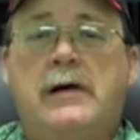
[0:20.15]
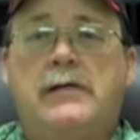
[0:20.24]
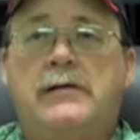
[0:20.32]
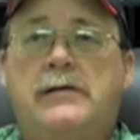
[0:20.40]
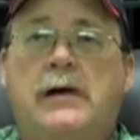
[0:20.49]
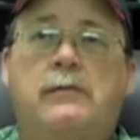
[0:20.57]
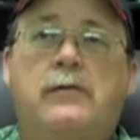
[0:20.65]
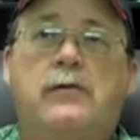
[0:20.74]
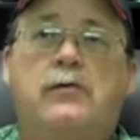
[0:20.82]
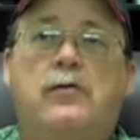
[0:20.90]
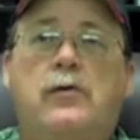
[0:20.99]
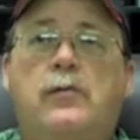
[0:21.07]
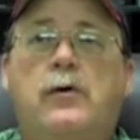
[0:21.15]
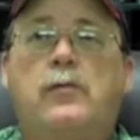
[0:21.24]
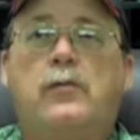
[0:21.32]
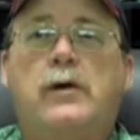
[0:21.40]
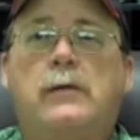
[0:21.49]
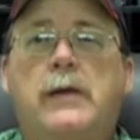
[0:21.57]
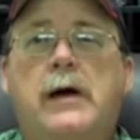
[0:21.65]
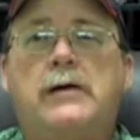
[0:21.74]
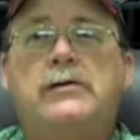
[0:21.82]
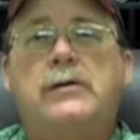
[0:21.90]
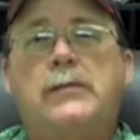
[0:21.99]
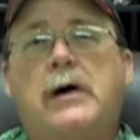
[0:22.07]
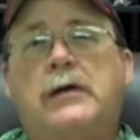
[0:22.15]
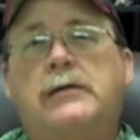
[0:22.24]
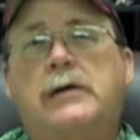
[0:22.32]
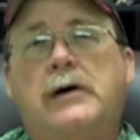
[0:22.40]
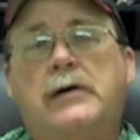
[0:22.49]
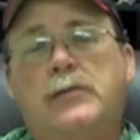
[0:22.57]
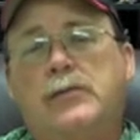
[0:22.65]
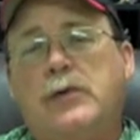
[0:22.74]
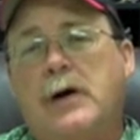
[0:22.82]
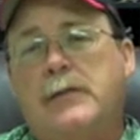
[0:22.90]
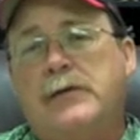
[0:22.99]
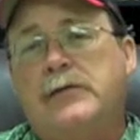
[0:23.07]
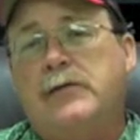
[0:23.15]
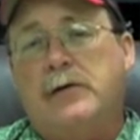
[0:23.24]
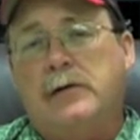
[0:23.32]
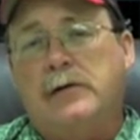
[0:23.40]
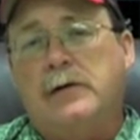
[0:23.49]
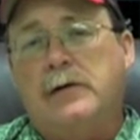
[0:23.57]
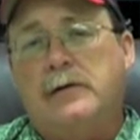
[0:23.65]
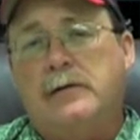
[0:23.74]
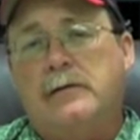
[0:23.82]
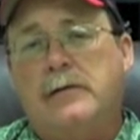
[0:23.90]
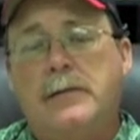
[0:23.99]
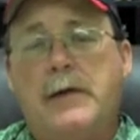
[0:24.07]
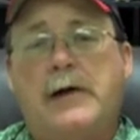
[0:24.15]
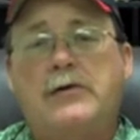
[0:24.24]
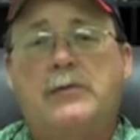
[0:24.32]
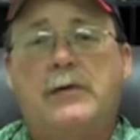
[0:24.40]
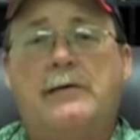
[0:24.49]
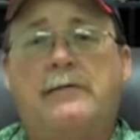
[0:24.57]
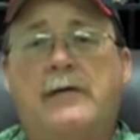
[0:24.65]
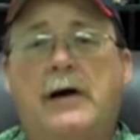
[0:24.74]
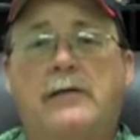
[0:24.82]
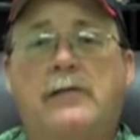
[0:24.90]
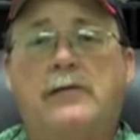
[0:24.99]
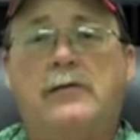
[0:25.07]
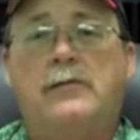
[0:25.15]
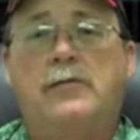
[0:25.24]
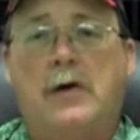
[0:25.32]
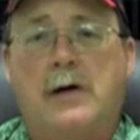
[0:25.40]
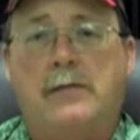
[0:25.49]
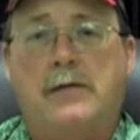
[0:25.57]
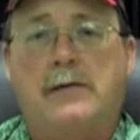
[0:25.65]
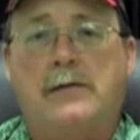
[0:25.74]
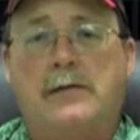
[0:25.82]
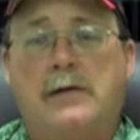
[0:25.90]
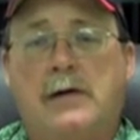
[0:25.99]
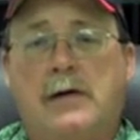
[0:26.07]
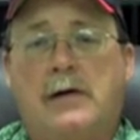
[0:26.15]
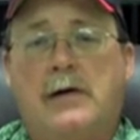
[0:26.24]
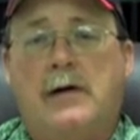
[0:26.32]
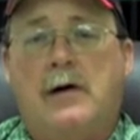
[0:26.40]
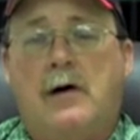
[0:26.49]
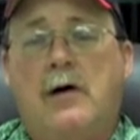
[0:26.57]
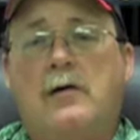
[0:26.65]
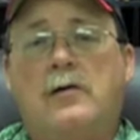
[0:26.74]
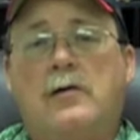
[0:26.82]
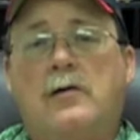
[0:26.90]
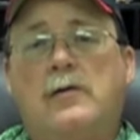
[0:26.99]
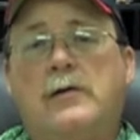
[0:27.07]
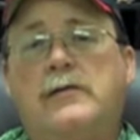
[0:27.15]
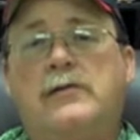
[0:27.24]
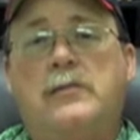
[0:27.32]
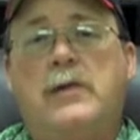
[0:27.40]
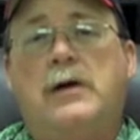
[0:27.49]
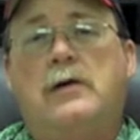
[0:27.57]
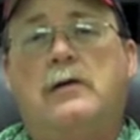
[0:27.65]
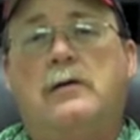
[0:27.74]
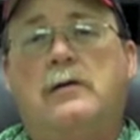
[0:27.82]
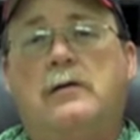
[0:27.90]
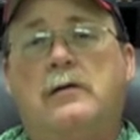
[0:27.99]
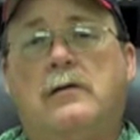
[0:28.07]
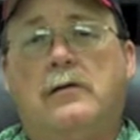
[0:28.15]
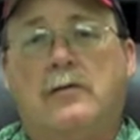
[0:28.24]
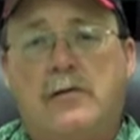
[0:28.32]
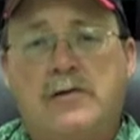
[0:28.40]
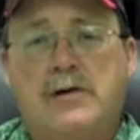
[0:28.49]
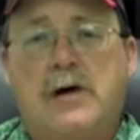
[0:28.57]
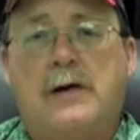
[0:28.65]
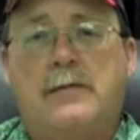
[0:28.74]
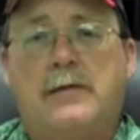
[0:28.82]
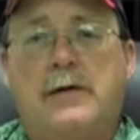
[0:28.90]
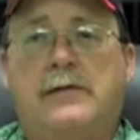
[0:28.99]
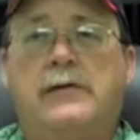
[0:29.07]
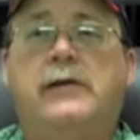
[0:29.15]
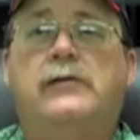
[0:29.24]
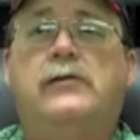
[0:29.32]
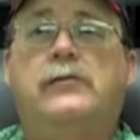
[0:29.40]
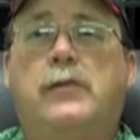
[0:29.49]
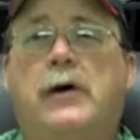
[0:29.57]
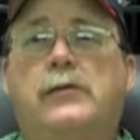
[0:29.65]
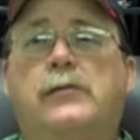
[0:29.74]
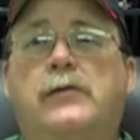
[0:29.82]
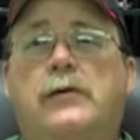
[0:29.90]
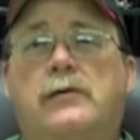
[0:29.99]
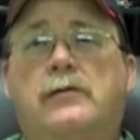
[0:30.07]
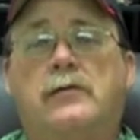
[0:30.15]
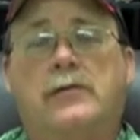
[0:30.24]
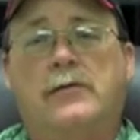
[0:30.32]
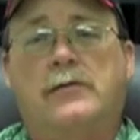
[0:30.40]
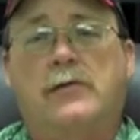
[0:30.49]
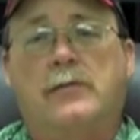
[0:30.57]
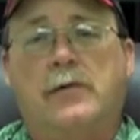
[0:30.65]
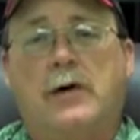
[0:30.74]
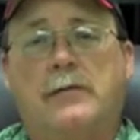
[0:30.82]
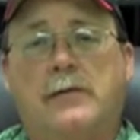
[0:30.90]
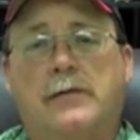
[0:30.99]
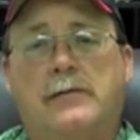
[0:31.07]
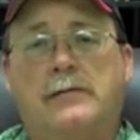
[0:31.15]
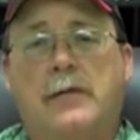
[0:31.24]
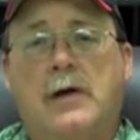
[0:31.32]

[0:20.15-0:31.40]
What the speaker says: At the time we were incorporated, we managed about 100 properties. Currently, we manage about 500 properties. Our goal is to make your job as easy as possible here in Cornerstone Properties.